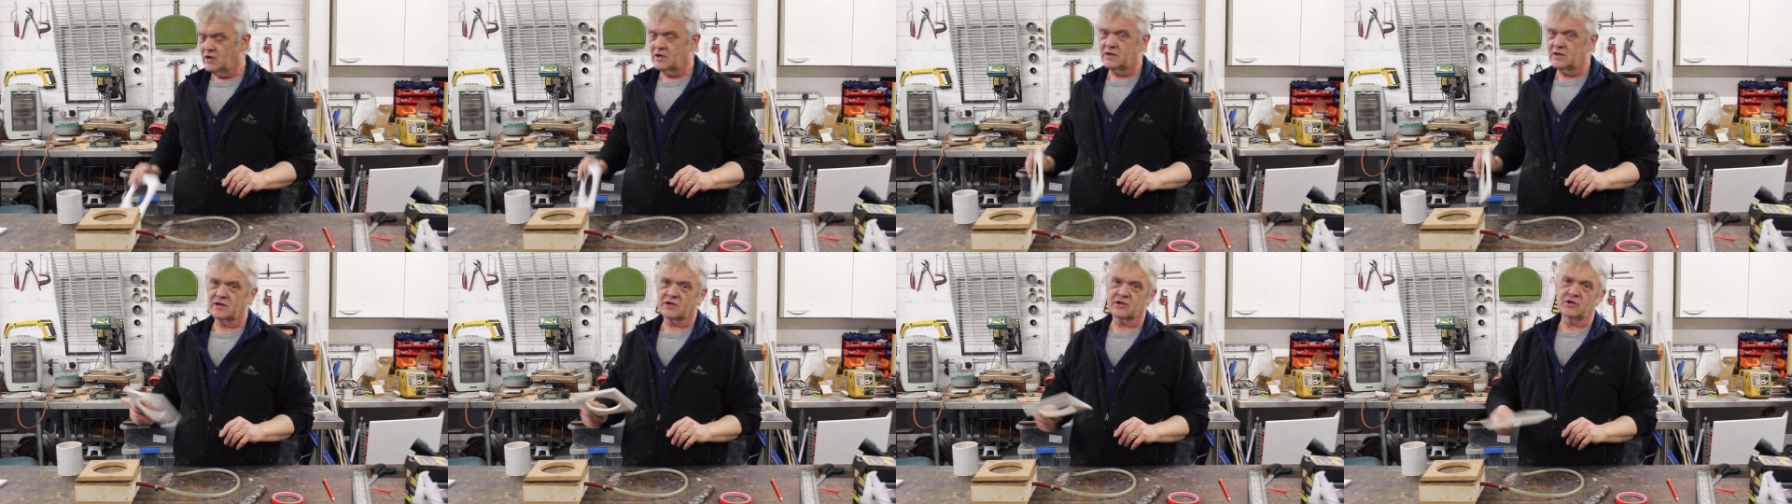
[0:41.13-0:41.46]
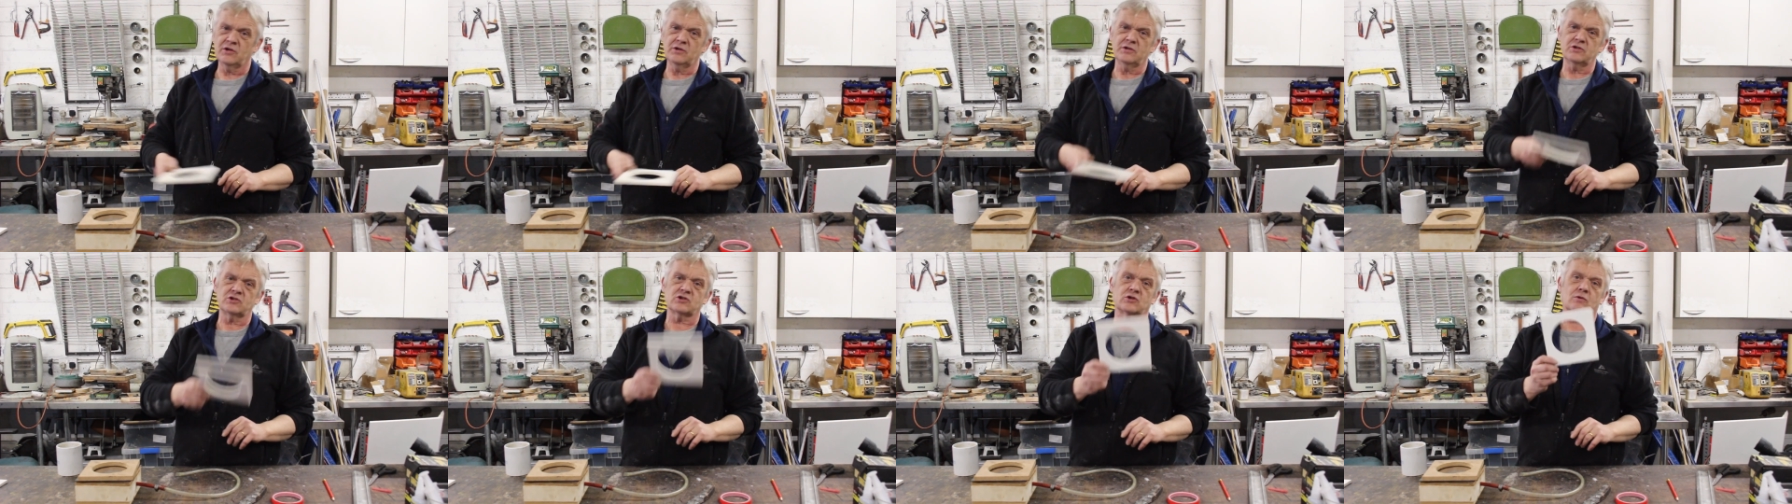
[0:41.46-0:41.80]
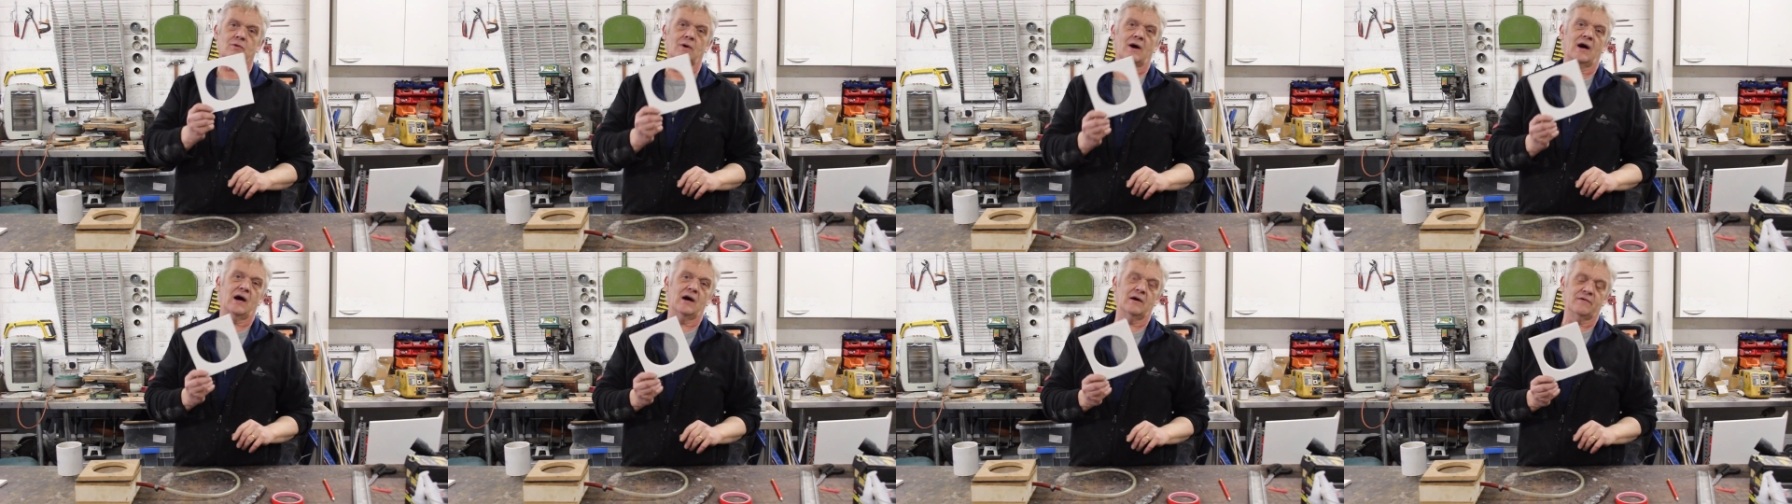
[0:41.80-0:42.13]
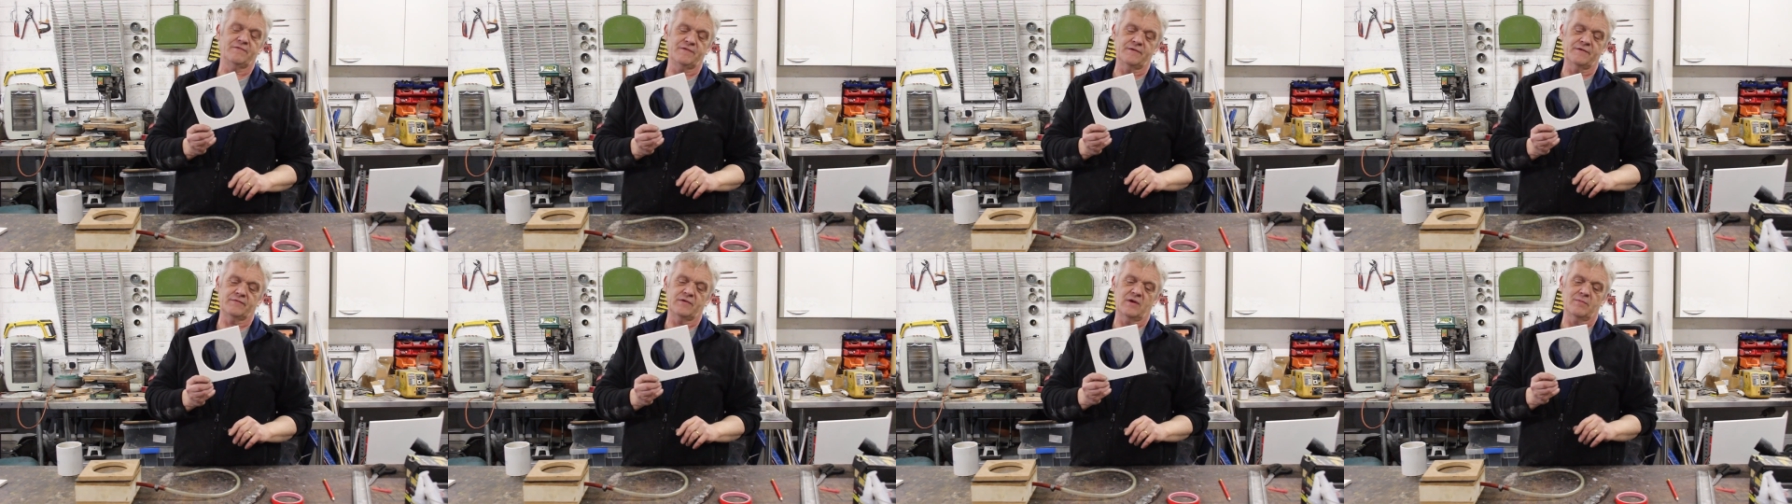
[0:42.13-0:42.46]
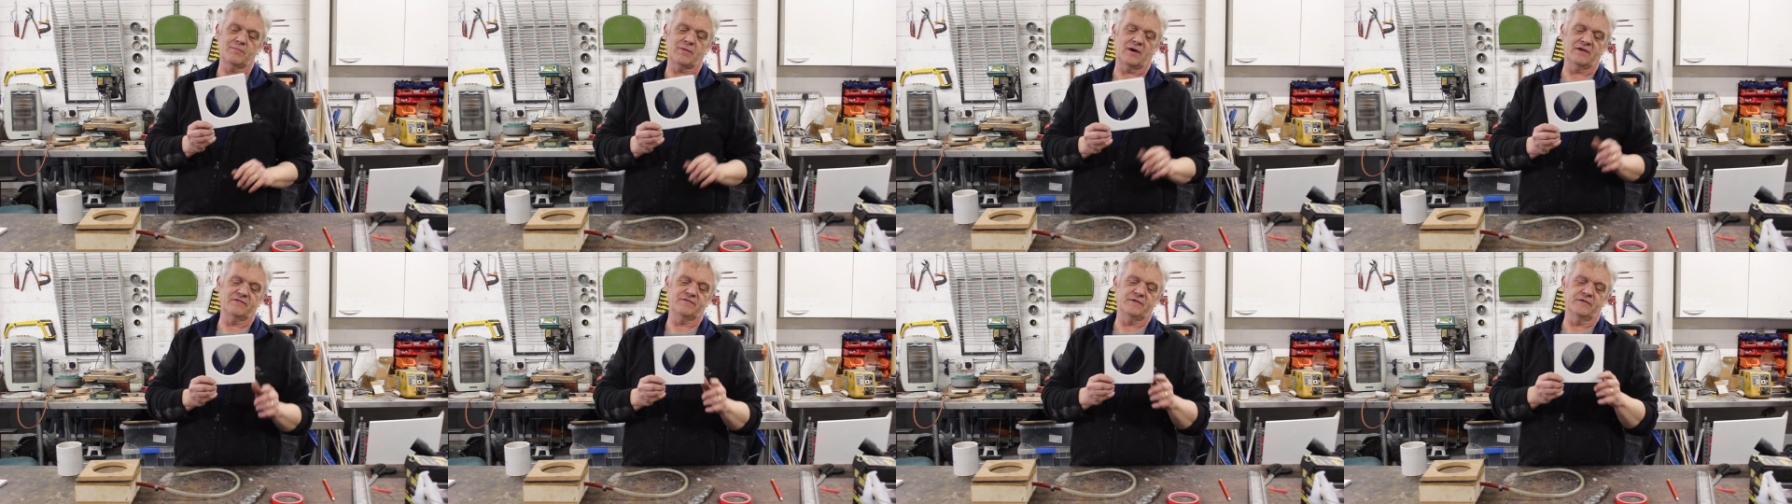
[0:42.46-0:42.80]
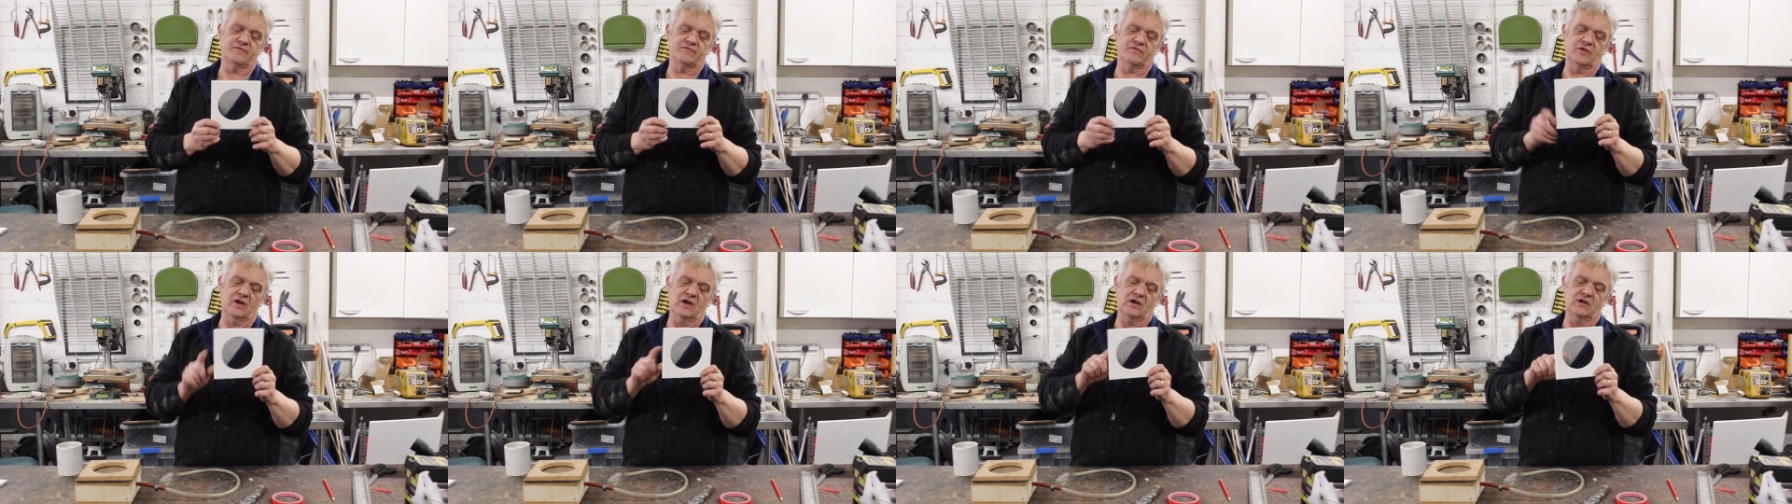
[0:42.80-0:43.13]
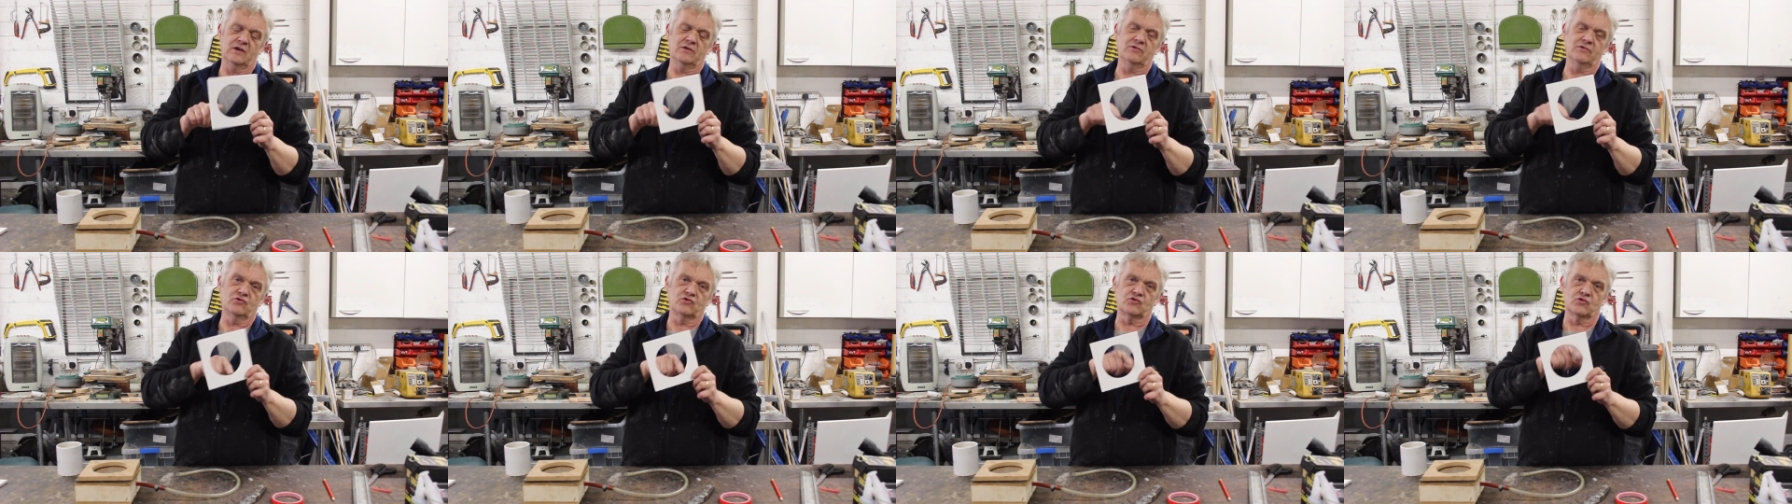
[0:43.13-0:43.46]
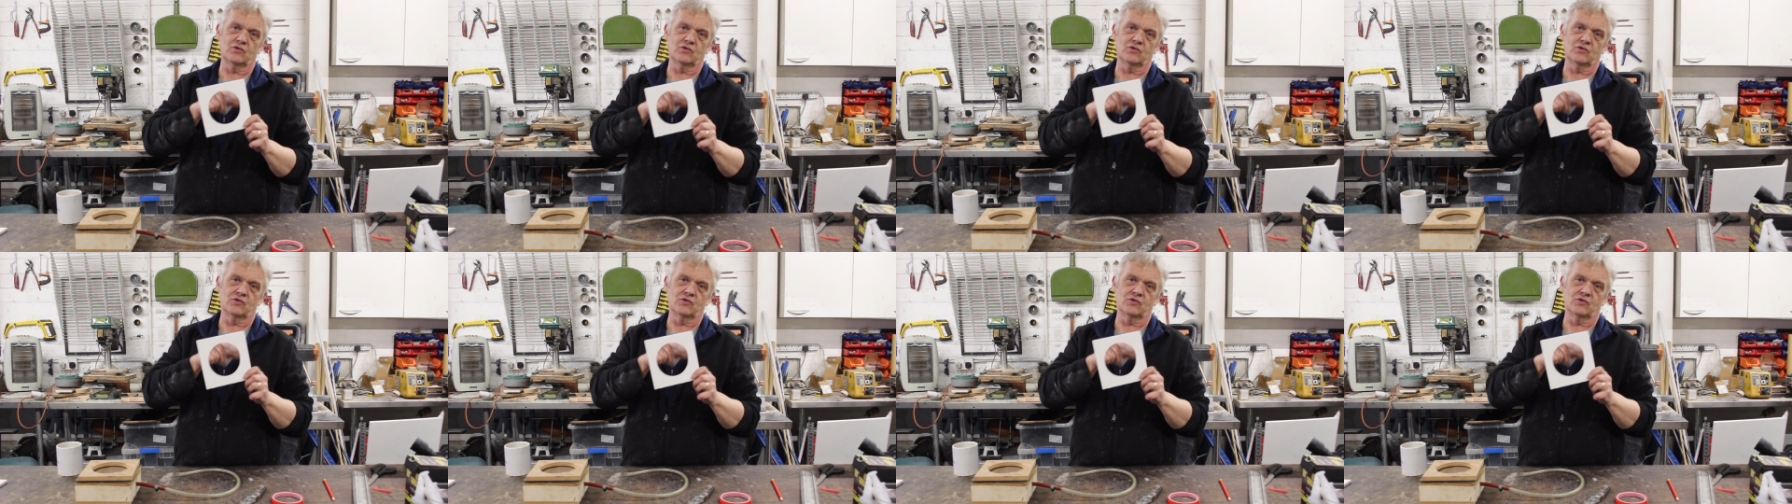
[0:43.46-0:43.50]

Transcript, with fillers: And I cut a square 15 by 15 and